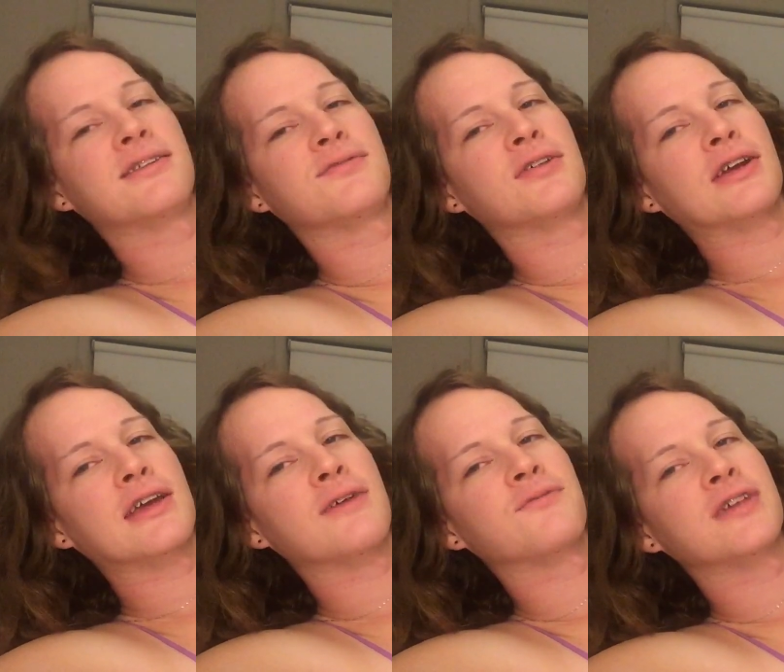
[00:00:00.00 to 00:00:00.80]
It's very
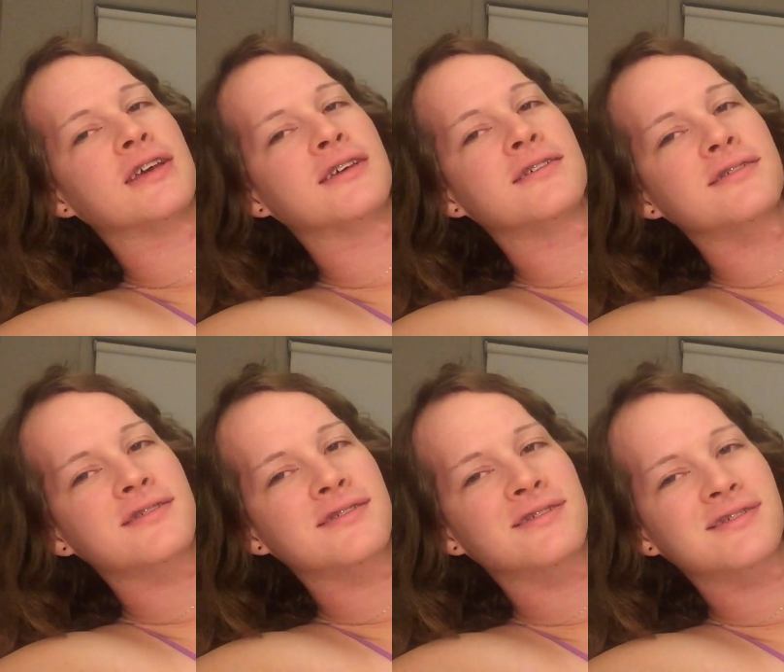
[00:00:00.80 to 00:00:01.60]
comfy
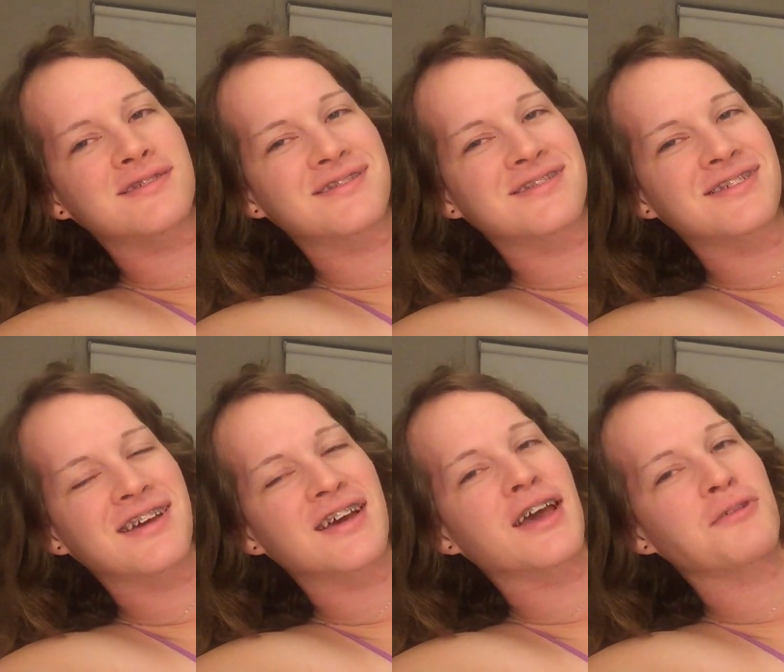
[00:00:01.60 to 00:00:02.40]

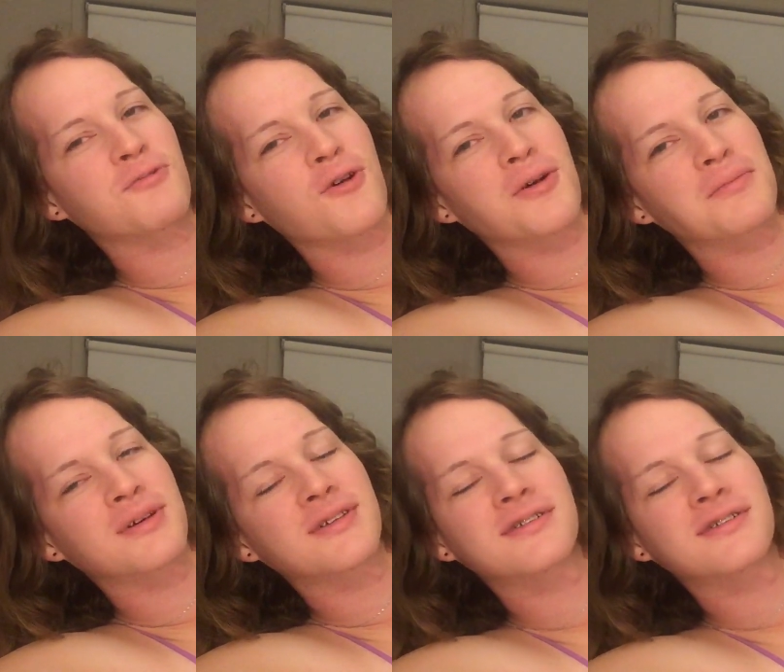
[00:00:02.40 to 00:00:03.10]
and warm.